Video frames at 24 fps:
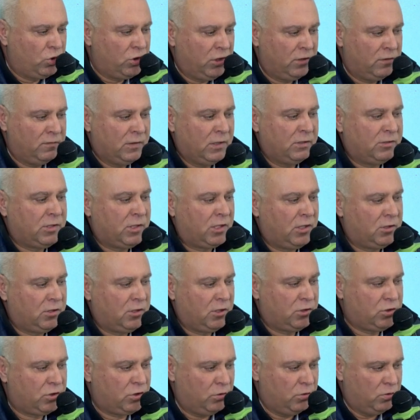in
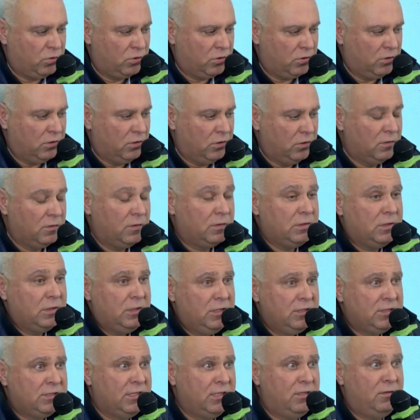sensorineural,
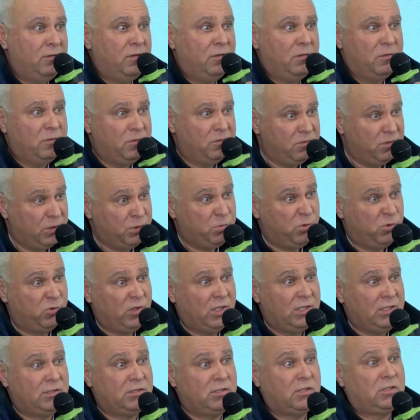for
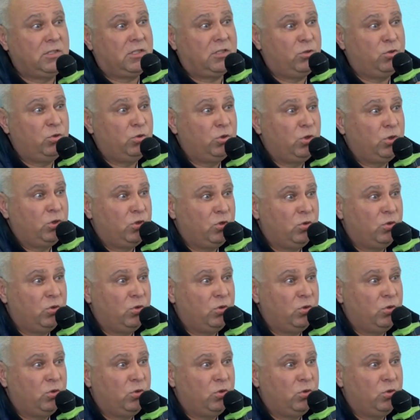example, with